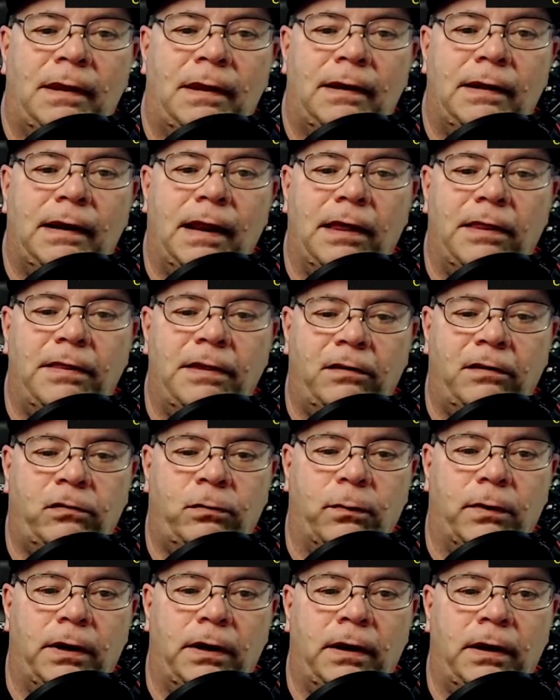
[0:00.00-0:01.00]
Now this
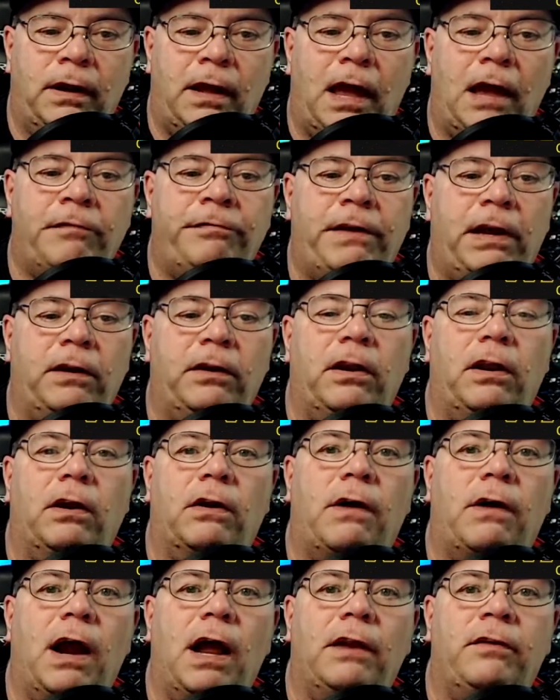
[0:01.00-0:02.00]
one I found at a
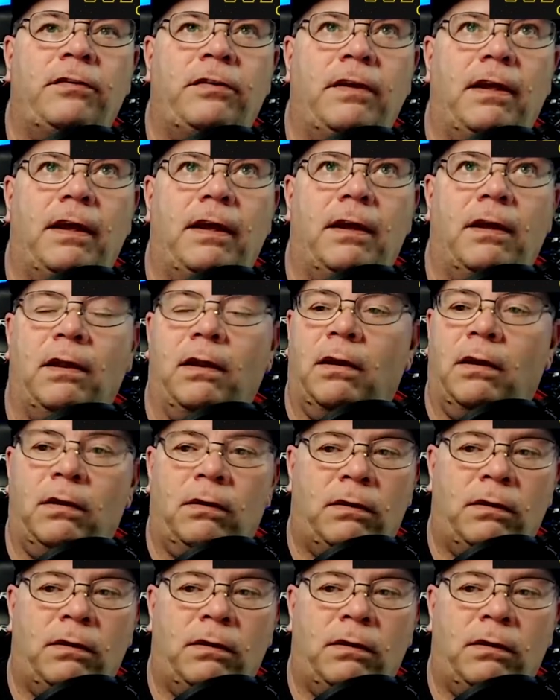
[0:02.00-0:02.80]
garage sale